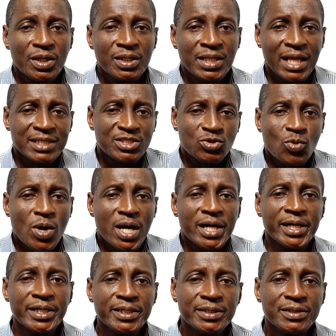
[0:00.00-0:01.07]
That's
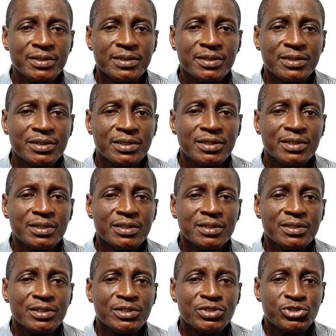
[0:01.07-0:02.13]
why
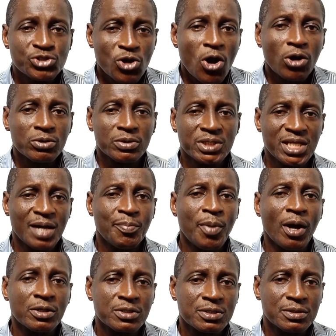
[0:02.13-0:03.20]
John the
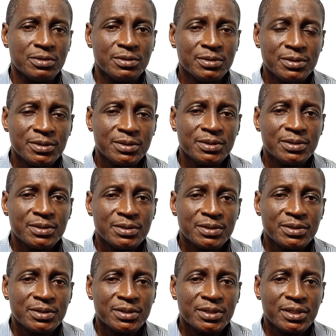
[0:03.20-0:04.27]
Apostle,
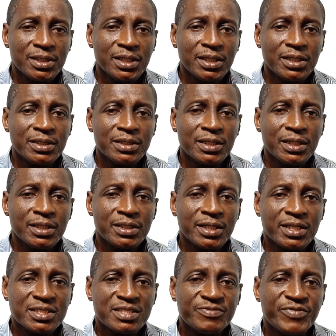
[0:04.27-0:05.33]
in, in
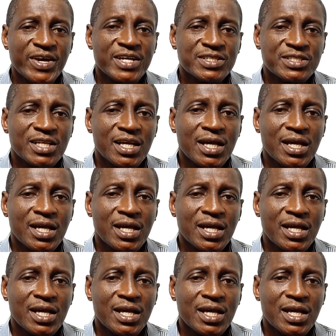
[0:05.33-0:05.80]
his first